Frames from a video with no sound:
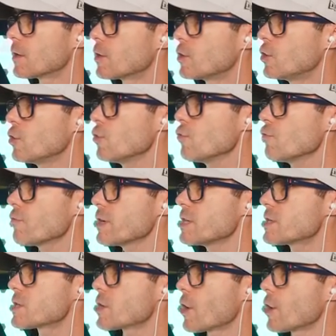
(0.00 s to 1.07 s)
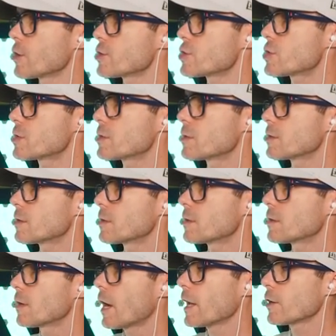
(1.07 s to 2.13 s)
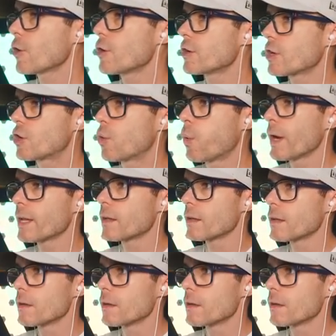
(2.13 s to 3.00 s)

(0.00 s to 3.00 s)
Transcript: You researched, I learned a quill.